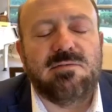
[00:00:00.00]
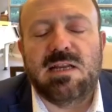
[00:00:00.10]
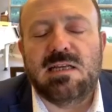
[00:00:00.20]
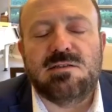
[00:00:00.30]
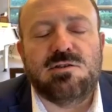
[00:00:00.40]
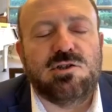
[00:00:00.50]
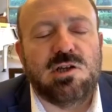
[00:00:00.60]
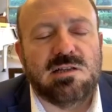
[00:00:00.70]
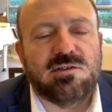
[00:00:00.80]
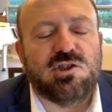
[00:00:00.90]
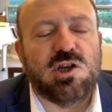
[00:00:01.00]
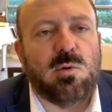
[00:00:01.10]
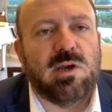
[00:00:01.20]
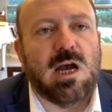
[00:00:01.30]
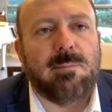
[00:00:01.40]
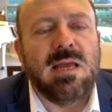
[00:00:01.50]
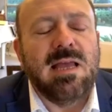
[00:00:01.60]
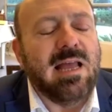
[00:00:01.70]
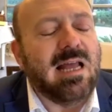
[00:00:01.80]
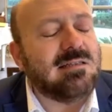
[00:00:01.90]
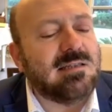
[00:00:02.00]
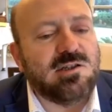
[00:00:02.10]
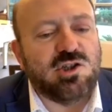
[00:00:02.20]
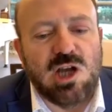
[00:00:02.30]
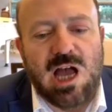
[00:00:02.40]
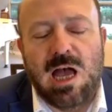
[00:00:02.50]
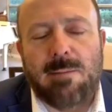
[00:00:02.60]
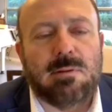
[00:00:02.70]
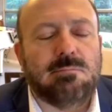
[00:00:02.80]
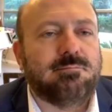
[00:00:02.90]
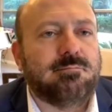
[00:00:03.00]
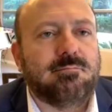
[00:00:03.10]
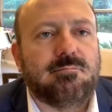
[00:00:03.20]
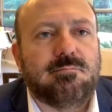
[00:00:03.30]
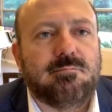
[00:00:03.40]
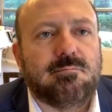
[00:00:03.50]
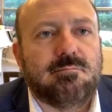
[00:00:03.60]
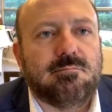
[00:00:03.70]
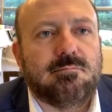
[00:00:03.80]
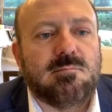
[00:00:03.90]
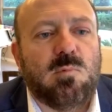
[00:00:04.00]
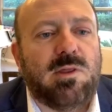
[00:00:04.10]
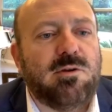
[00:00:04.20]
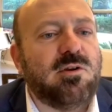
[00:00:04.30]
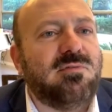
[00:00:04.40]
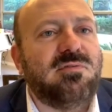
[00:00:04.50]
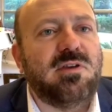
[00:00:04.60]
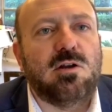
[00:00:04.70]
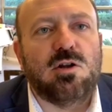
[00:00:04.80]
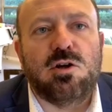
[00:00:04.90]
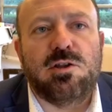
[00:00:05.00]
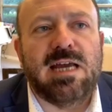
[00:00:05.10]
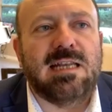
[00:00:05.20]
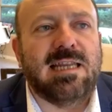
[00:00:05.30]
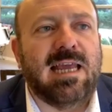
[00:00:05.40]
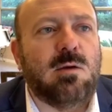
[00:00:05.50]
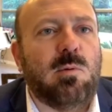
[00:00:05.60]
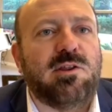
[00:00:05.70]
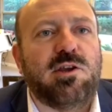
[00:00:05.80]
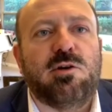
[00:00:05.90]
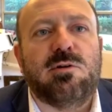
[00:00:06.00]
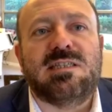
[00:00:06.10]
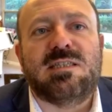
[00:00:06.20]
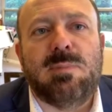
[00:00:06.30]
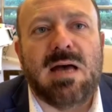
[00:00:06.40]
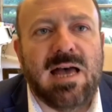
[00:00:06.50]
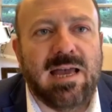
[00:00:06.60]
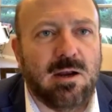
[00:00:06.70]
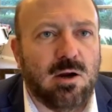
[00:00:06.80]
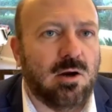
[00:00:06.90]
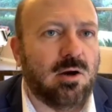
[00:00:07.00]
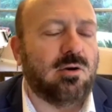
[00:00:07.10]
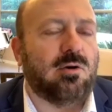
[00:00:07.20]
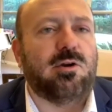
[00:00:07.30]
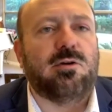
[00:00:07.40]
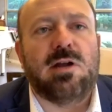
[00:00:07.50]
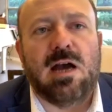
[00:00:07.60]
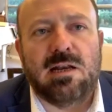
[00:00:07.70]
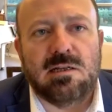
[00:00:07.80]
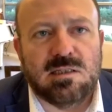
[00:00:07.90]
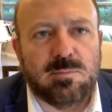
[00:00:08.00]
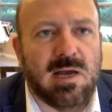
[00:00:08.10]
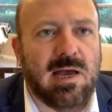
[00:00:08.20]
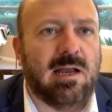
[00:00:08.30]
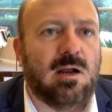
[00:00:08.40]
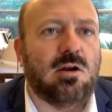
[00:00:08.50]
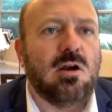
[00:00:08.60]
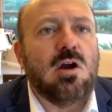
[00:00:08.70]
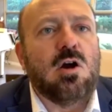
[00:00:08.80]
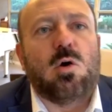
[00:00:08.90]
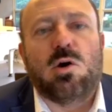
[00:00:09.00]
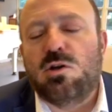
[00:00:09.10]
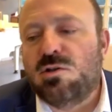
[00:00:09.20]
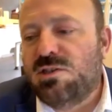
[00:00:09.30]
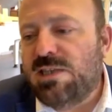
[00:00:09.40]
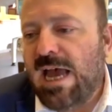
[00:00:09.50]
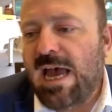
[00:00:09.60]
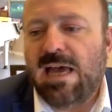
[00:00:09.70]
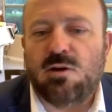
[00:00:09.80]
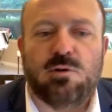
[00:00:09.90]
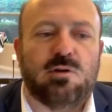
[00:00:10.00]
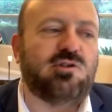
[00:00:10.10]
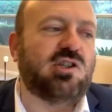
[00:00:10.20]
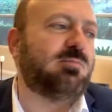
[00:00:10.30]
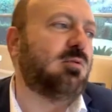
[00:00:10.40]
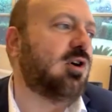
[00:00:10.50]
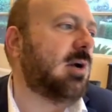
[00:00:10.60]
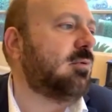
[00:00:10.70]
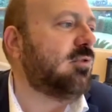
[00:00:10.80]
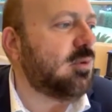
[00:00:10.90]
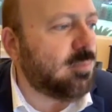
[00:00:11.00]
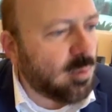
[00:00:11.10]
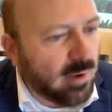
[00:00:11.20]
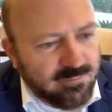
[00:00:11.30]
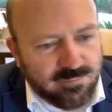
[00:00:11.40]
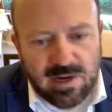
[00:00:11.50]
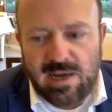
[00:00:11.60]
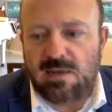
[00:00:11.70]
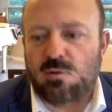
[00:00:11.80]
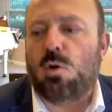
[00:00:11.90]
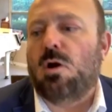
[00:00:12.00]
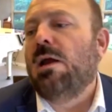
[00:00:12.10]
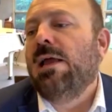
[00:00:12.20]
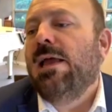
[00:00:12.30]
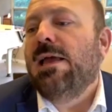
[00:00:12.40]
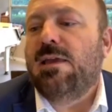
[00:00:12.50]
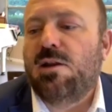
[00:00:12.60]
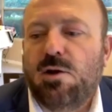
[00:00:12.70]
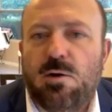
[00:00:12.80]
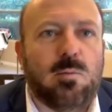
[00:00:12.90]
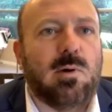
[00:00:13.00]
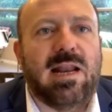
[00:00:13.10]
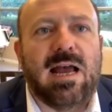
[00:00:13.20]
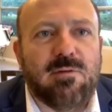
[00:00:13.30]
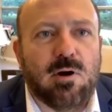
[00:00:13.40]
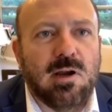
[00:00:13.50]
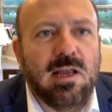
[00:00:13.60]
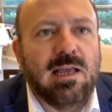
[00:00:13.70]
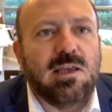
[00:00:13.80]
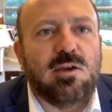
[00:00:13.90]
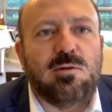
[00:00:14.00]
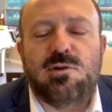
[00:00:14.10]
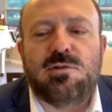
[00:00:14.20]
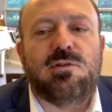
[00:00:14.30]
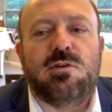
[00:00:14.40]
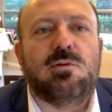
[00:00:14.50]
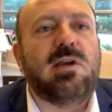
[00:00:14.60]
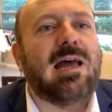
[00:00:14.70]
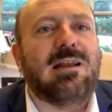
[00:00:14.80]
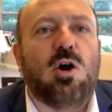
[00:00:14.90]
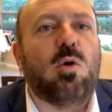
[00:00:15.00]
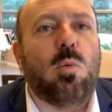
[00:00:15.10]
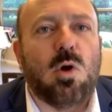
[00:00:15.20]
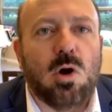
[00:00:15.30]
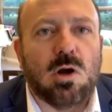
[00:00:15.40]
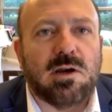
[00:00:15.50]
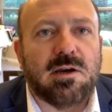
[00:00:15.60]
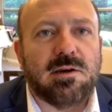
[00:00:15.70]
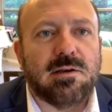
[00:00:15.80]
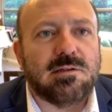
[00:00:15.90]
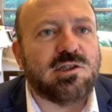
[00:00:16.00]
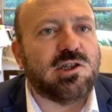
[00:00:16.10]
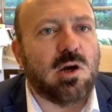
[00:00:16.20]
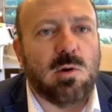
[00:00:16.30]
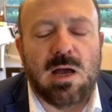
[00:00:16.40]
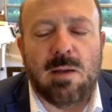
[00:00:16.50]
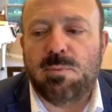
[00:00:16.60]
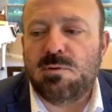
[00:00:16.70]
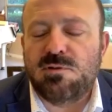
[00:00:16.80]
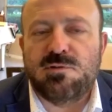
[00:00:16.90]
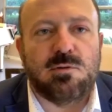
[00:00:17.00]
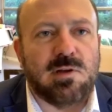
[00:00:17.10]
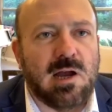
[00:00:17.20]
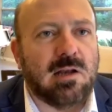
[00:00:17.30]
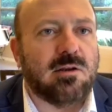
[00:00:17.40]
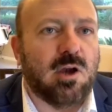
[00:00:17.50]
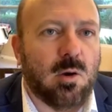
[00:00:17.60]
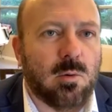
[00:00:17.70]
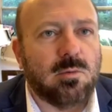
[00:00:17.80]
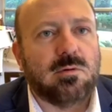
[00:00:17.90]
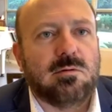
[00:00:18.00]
of it is just showing up. It's a job. Whether you feel good that day, whether you're inspired or you're not inspired, or you're sad, or you just broke up with your boyfriend, or, you know, whatever. You just, you got to go to work, show up with the suit on, go.